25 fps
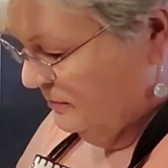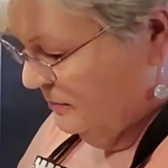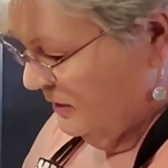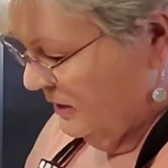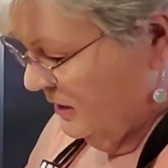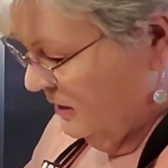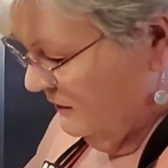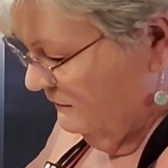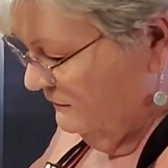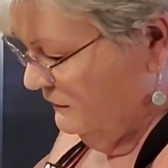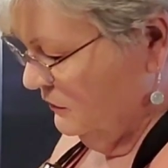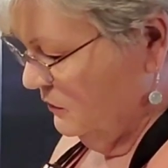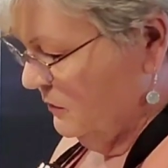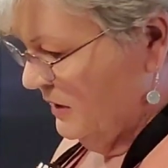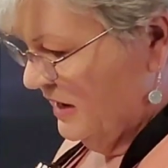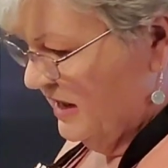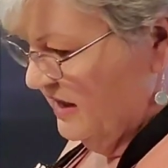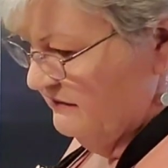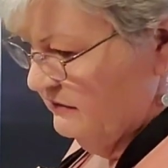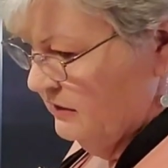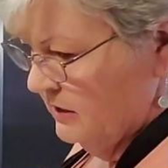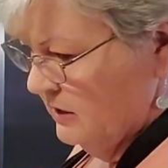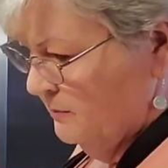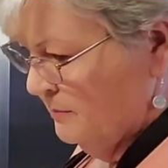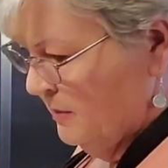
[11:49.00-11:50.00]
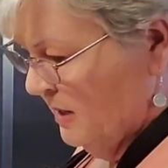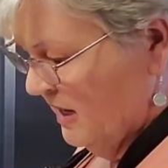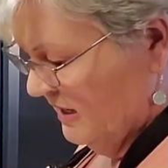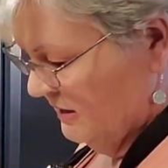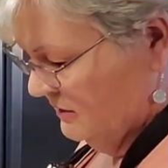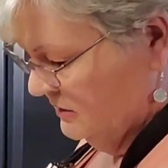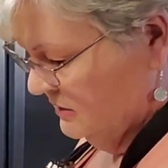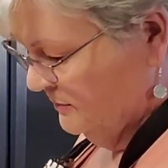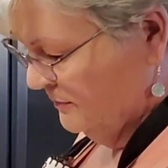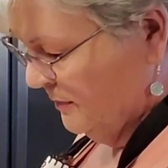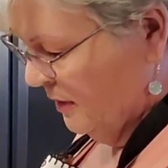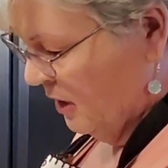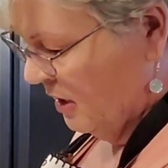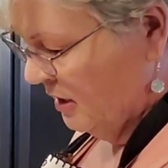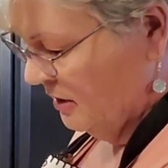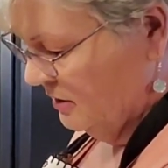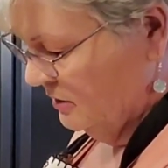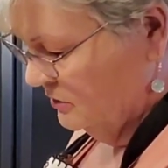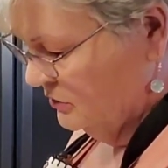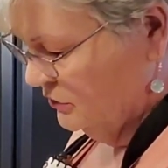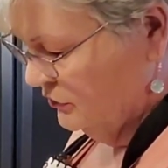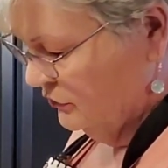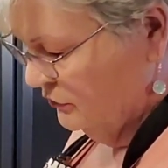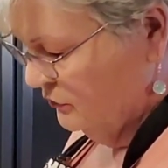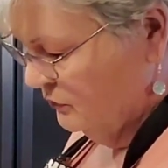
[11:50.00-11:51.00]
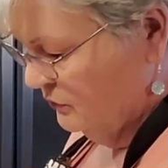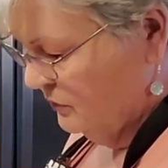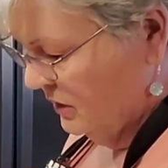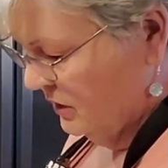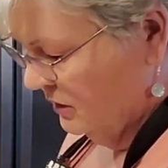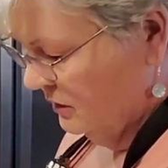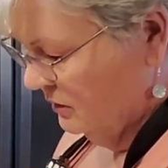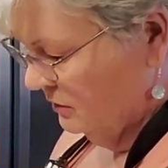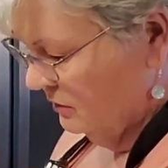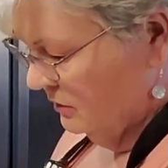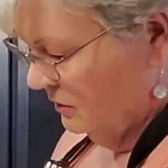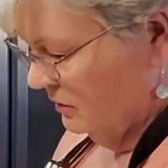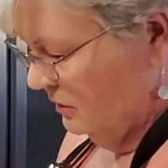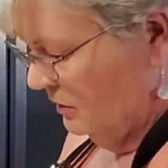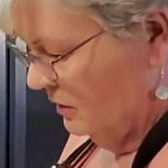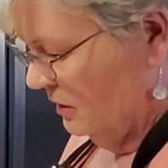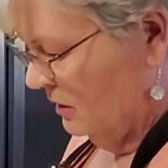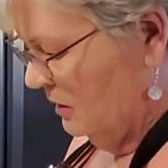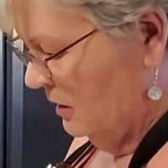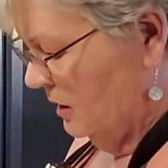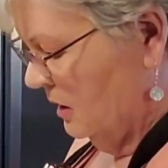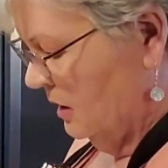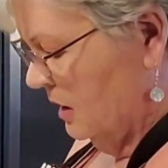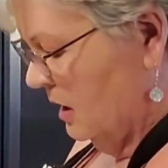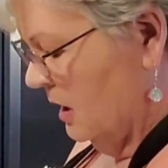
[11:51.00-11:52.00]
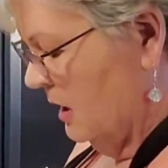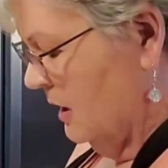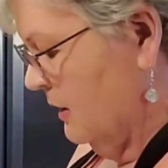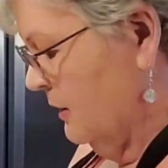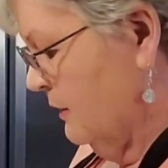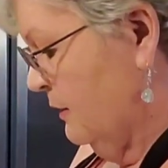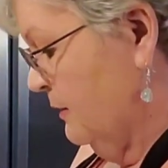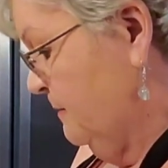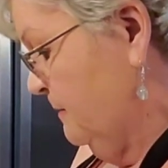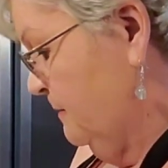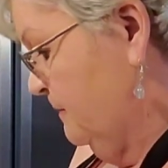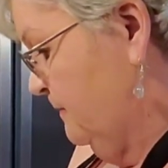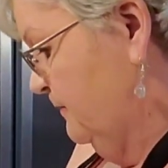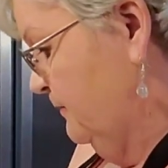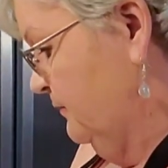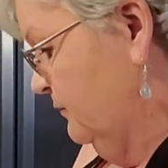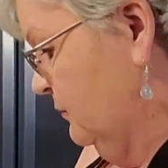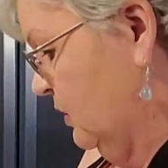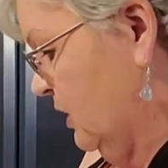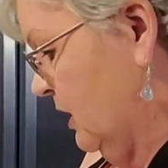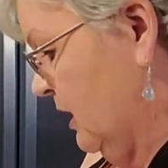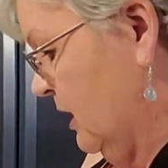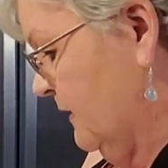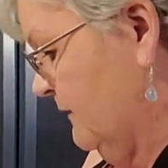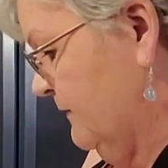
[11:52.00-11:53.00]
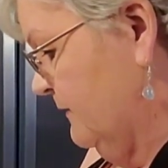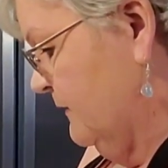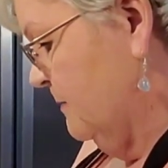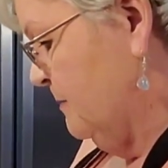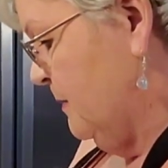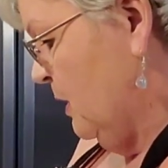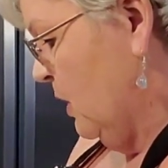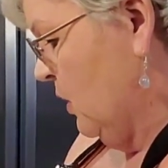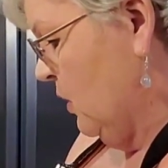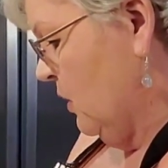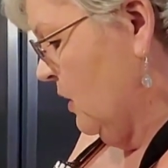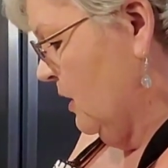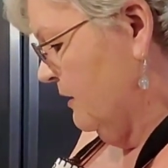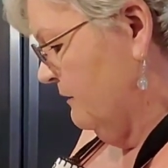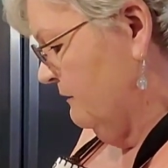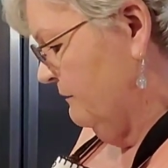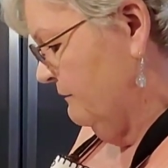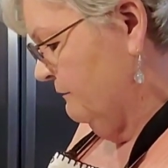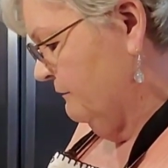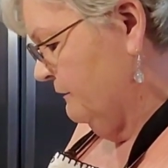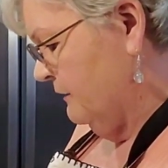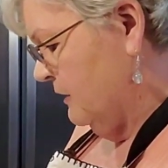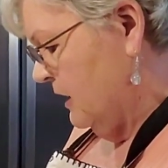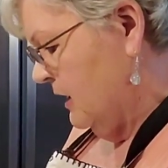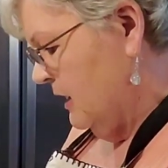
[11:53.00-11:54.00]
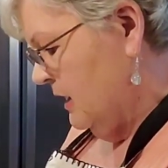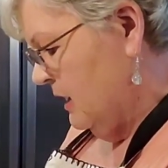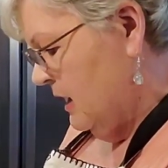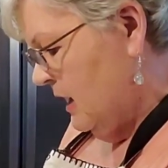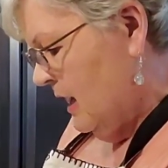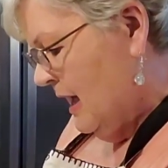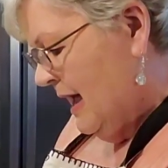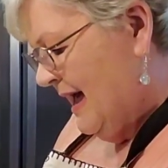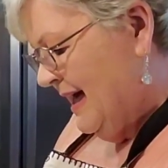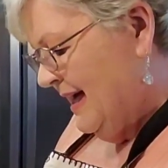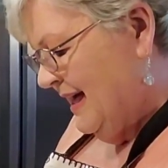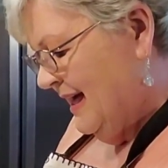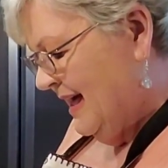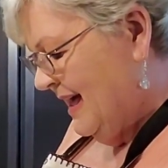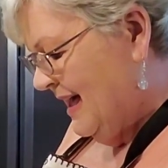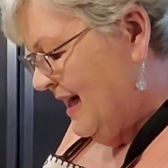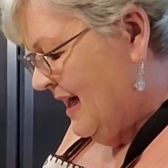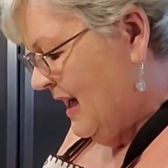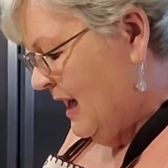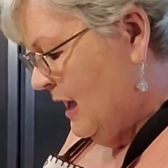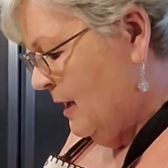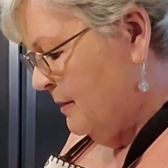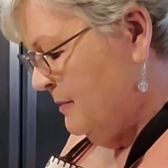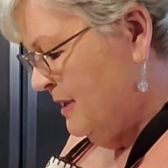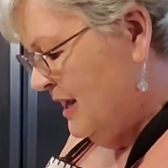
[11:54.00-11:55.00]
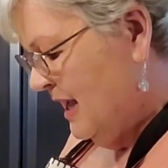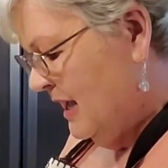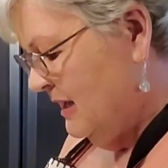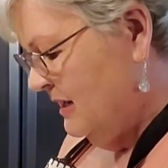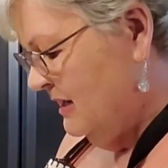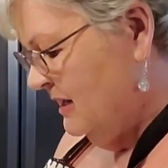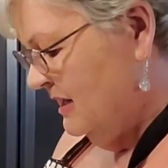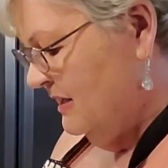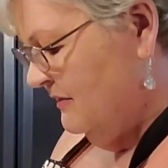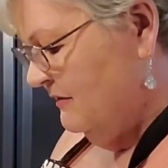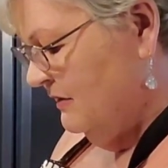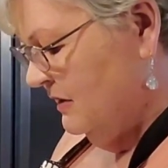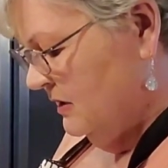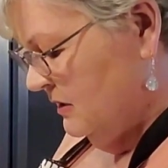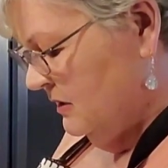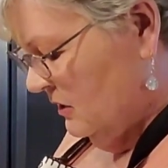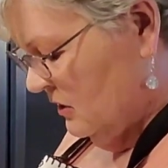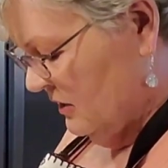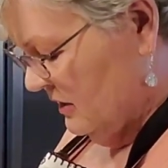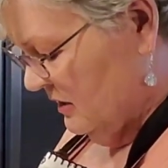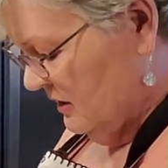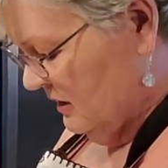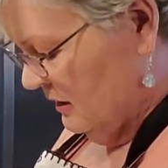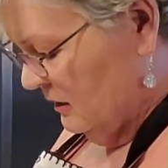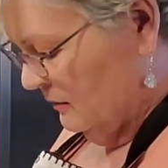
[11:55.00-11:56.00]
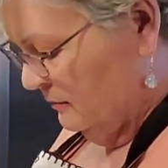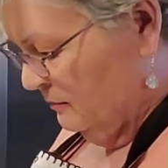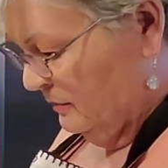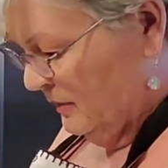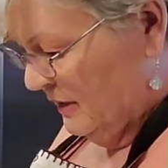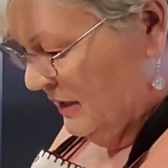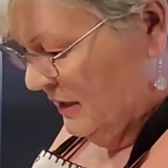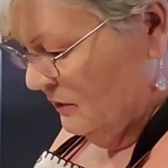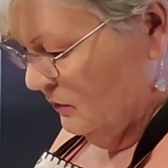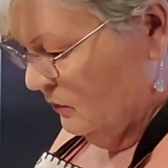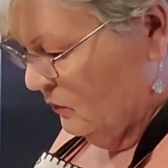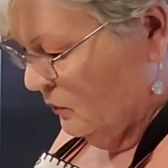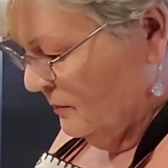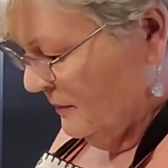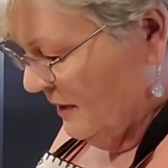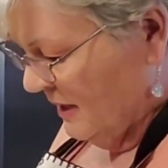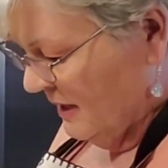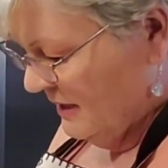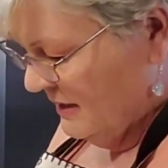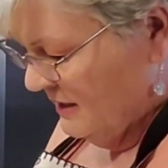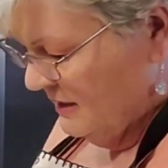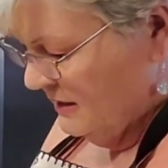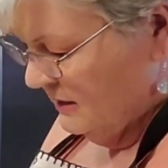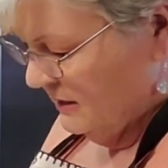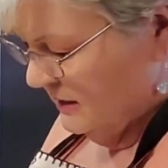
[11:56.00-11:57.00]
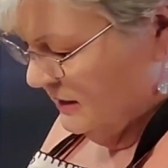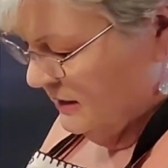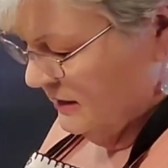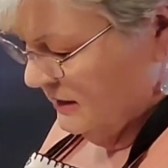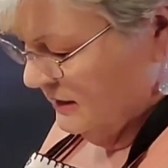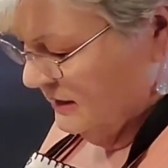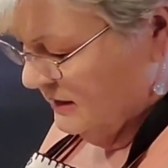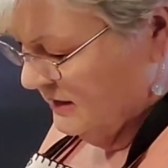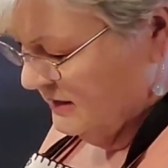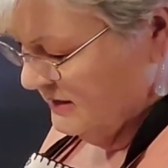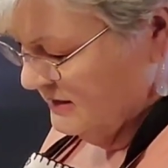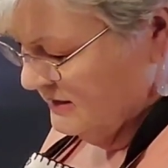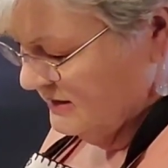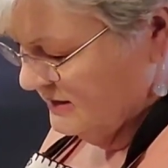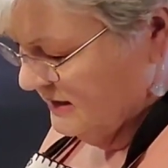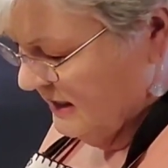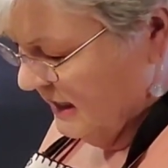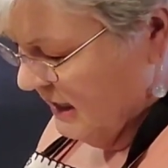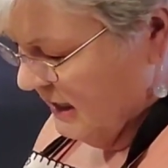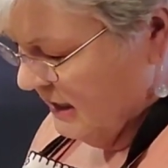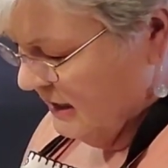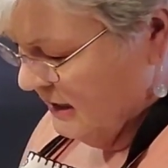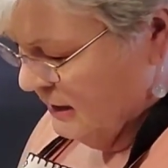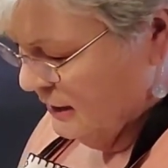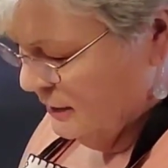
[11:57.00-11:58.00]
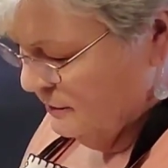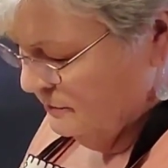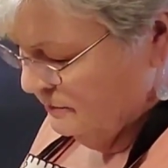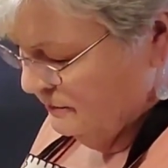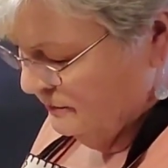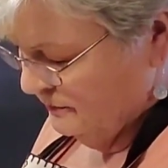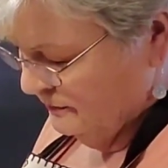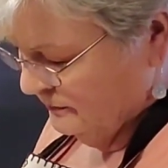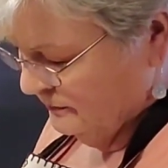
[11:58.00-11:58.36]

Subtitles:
here I didn't even peel the potatoes. I just went ahead and left the skins on.